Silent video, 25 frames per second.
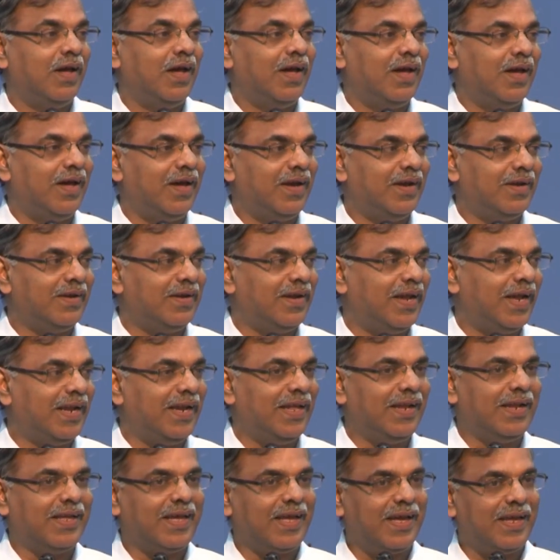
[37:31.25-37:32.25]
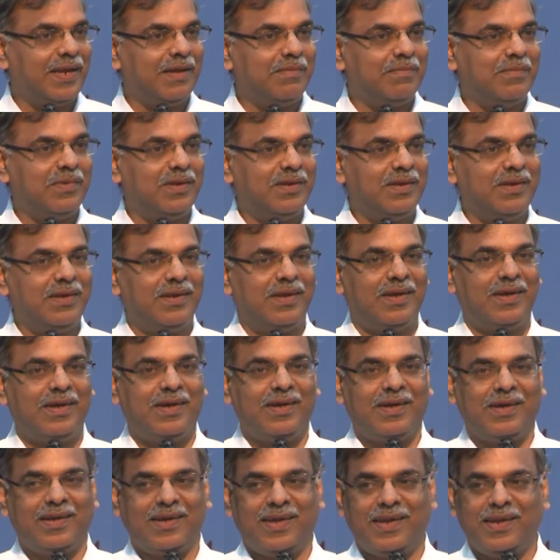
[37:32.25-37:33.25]
Daniel Kahneman,
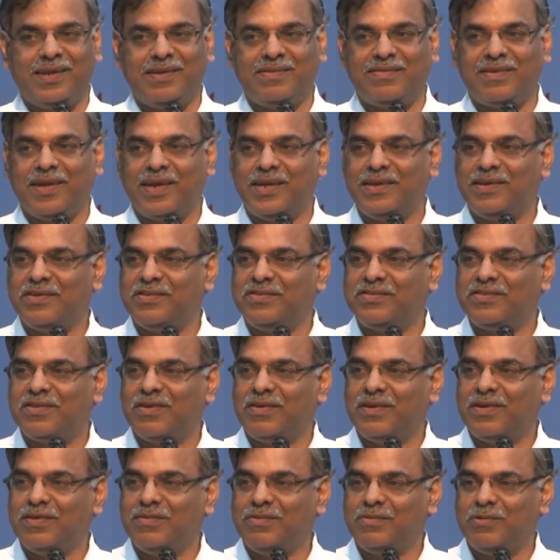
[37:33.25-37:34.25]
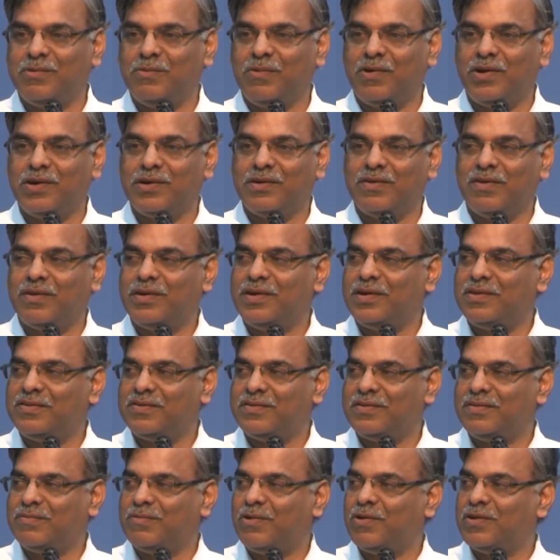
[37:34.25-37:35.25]
a great scientist who
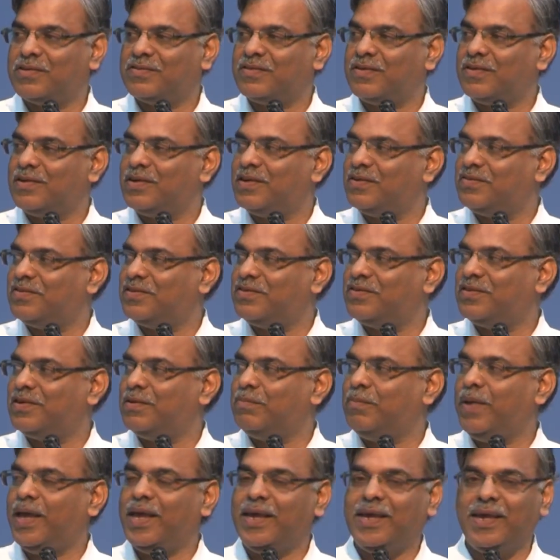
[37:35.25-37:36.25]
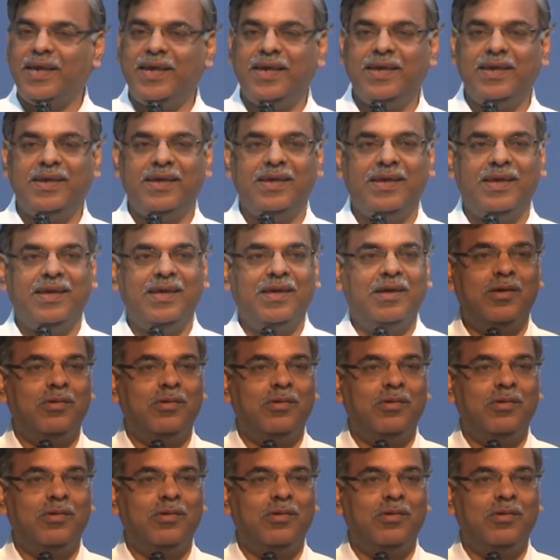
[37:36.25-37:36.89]
works on decision making,